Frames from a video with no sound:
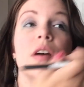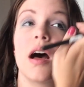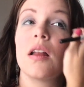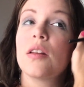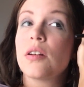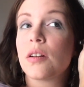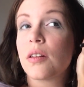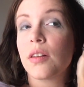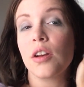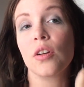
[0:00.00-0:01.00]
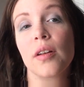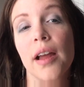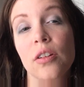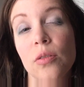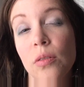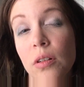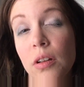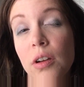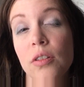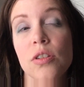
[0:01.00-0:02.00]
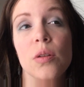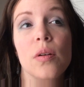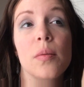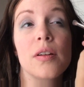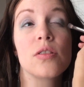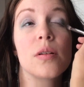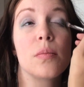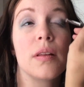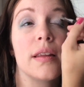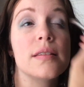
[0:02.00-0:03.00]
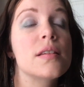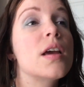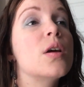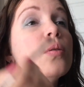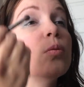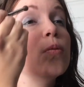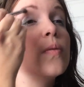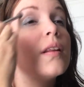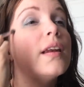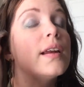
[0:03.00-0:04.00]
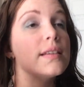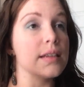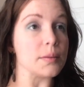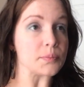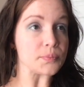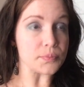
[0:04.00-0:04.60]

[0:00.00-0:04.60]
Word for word: color than your natural look, so you want to make sure it blends really nicely.